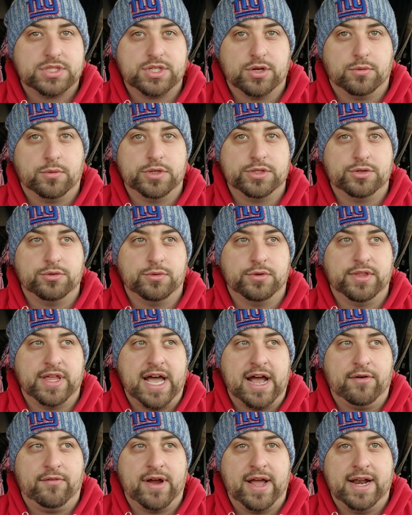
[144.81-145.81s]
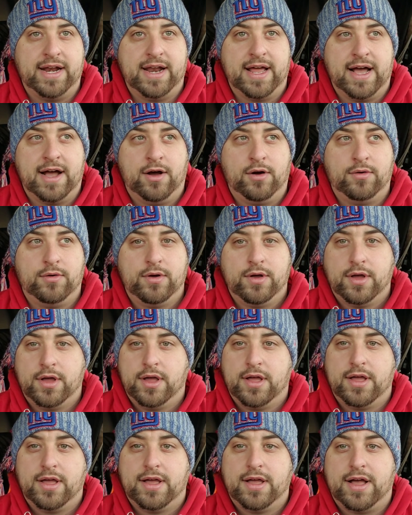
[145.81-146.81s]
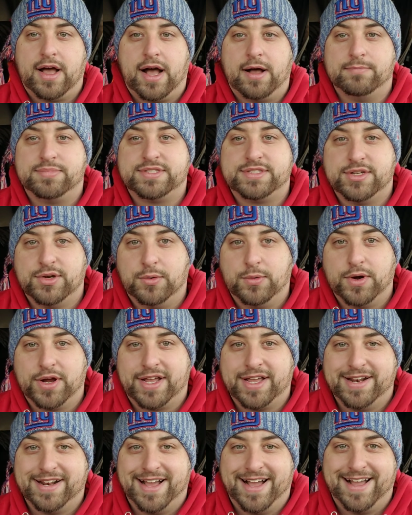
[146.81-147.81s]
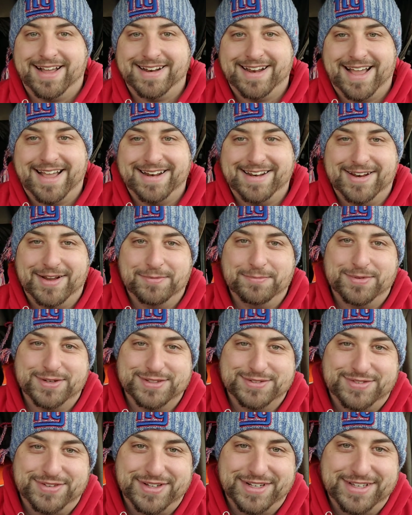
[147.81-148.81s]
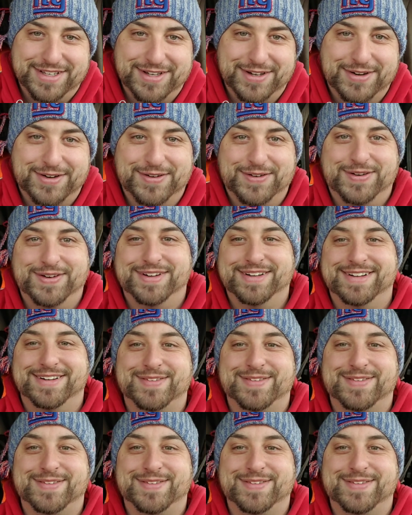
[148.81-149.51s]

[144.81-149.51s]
So we're doing that right now. I'm still working on that numbers video.